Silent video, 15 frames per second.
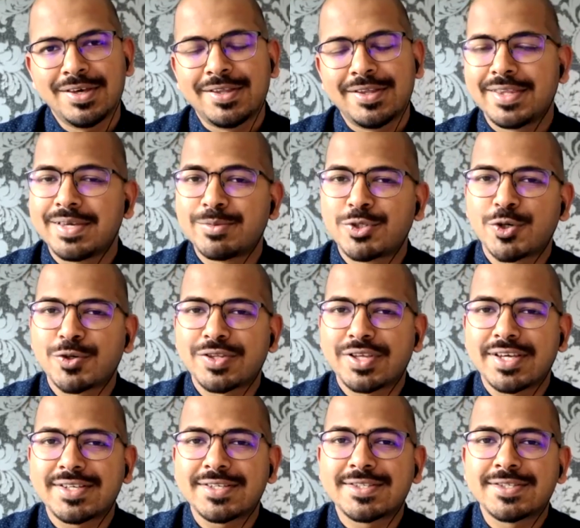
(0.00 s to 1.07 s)
Deepjyot,
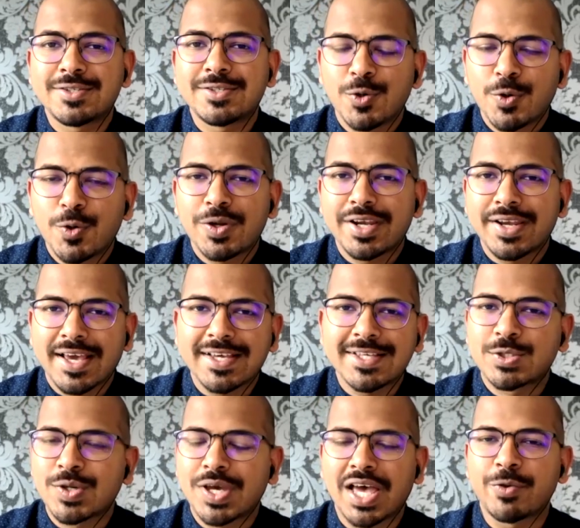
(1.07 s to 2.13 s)
it is so nice
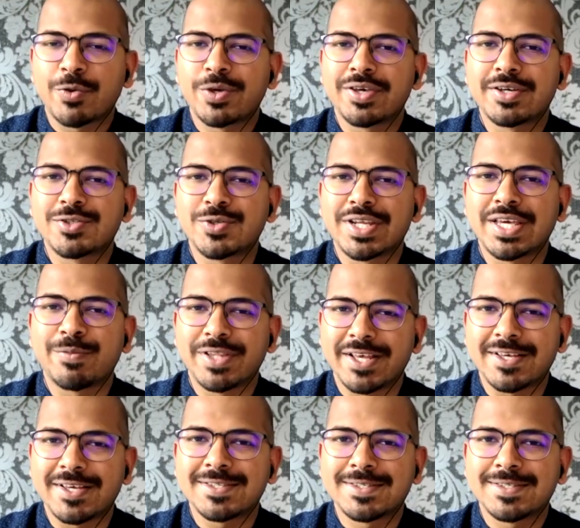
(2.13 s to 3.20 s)
to have you here today with
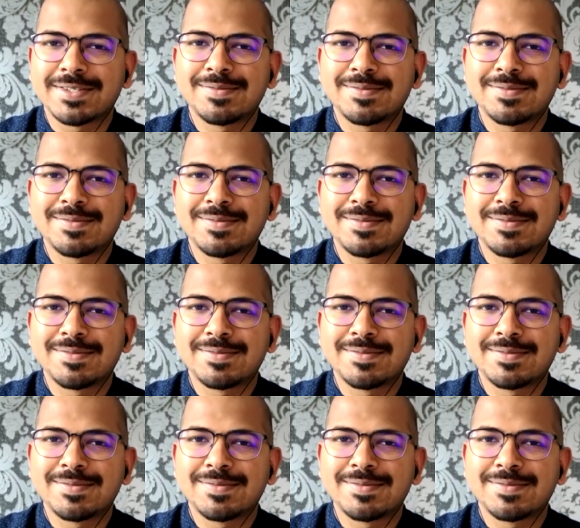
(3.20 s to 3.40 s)
us.